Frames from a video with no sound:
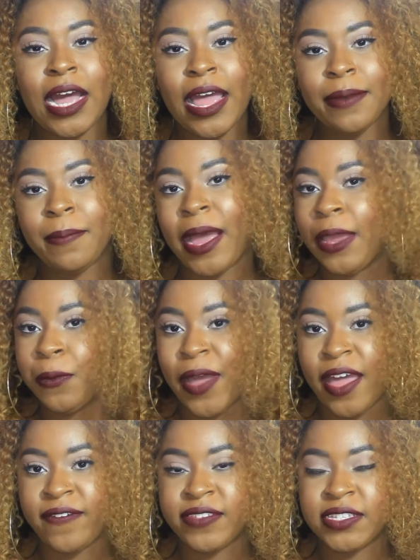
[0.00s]
cut my
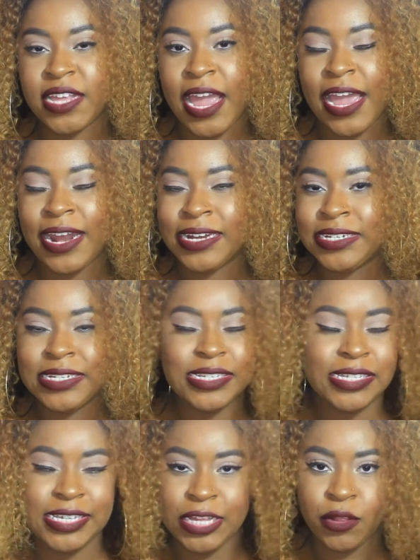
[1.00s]
wefts and I didn't
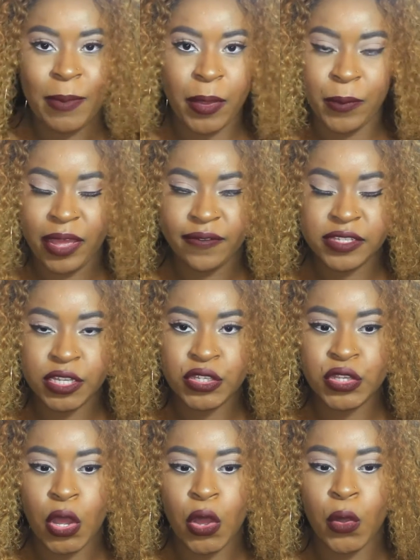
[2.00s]
seal my
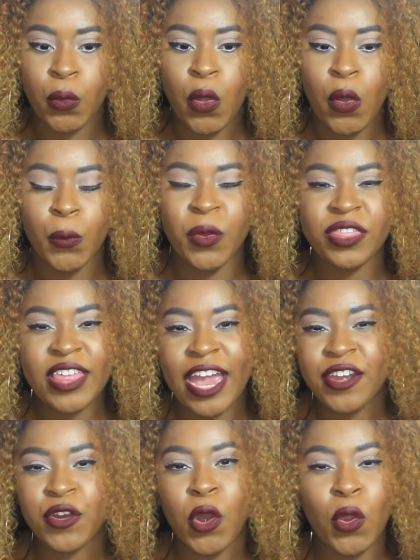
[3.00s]
wefts. So with
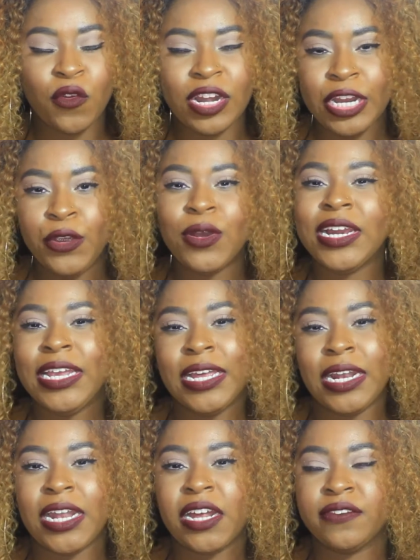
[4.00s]
that, you're already going to
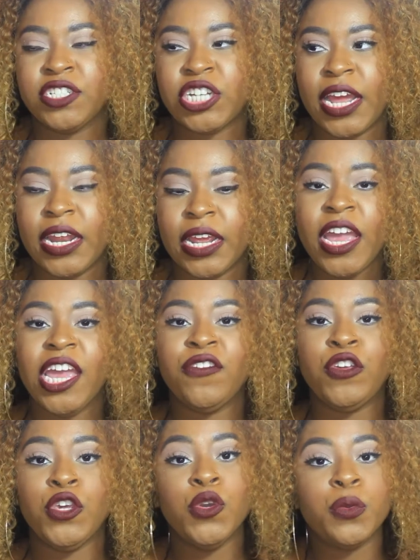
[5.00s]
get a lot of shedding. If
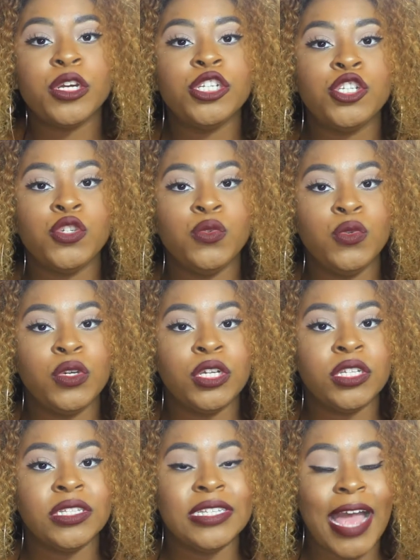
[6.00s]
you were to
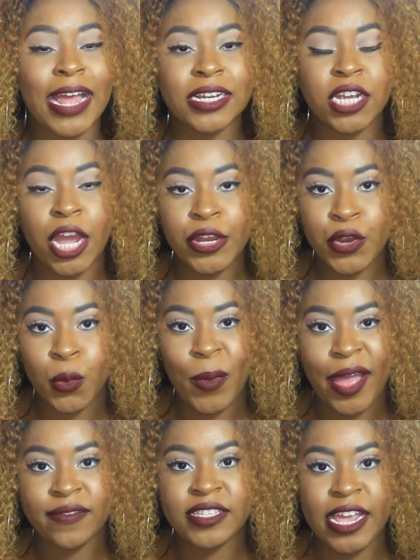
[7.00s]
not cut your
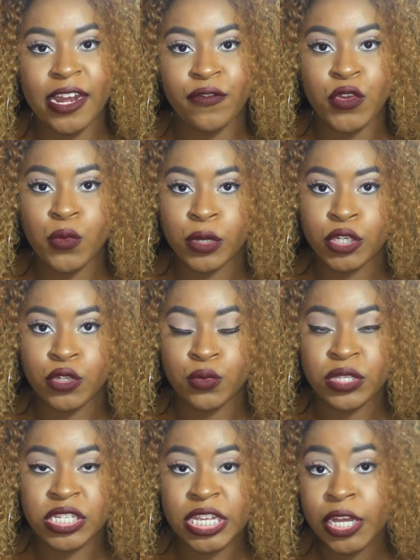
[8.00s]
wefts and if you were
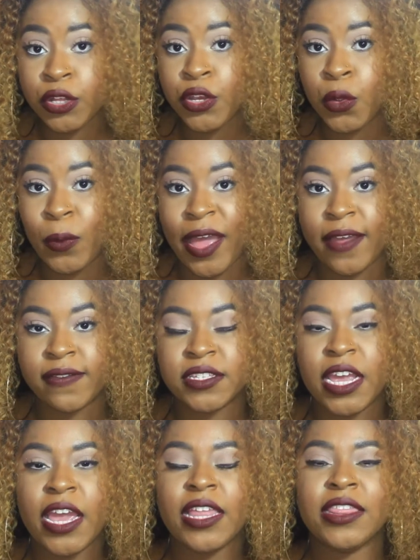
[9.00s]
to seal your wefts,
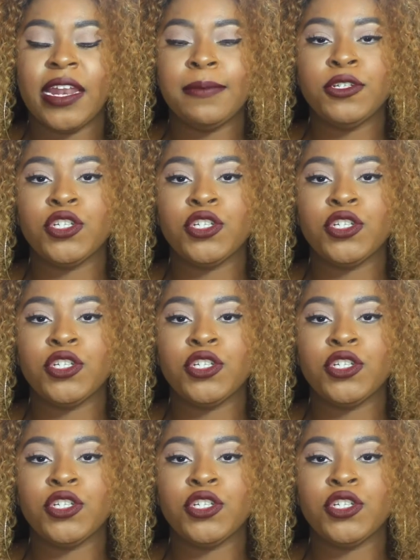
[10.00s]
then I'm